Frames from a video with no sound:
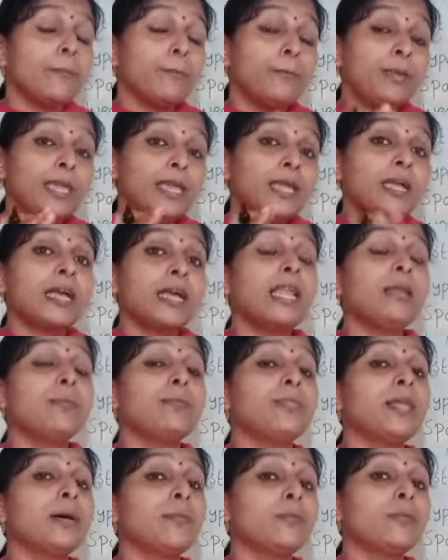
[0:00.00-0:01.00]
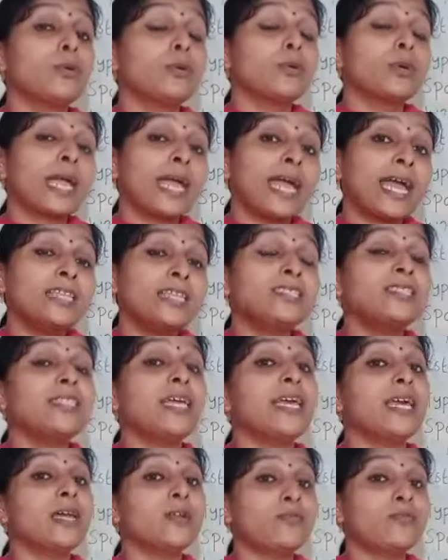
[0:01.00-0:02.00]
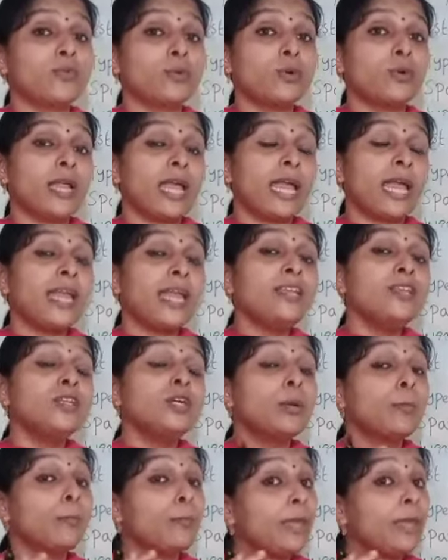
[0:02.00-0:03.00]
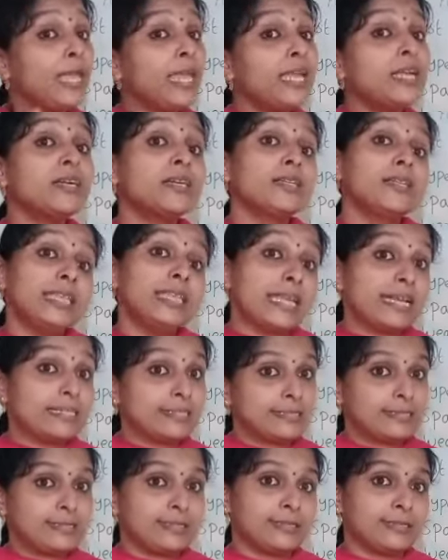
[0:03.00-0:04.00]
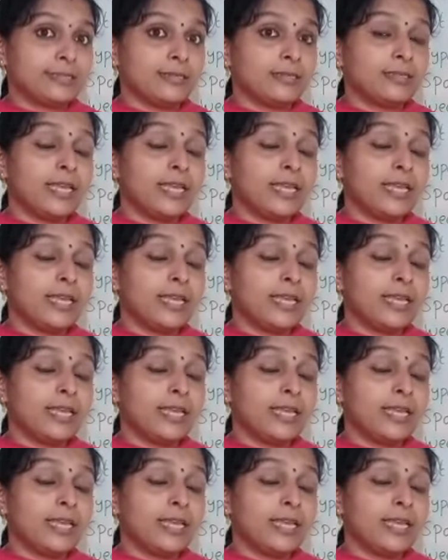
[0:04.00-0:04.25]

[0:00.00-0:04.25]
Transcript: Beak help them to catch their food and make nest.